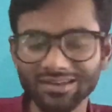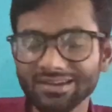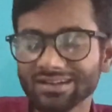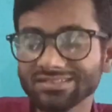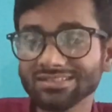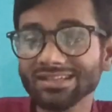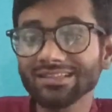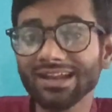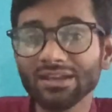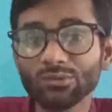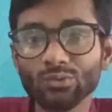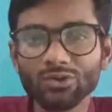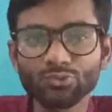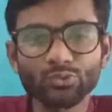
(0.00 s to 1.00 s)
Let's say
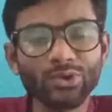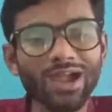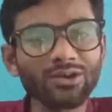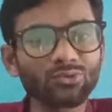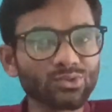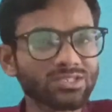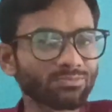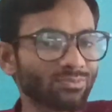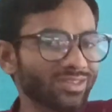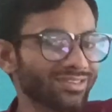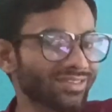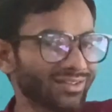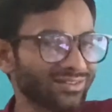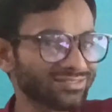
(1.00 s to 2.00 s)
that you are trying to
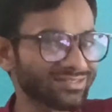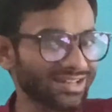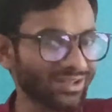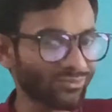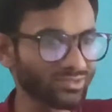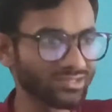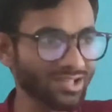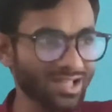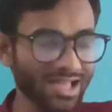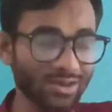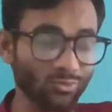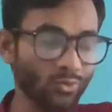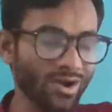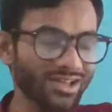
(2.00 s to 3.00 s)
speak English language,
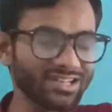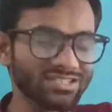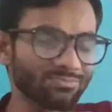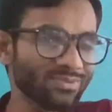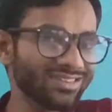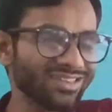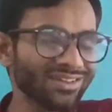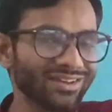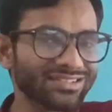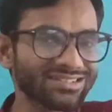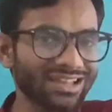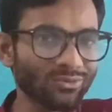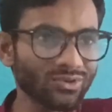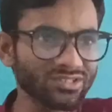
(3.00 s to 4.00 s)
and while speaking
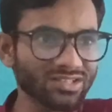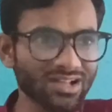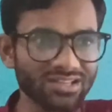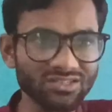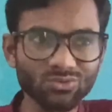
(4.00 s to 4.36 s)
English language,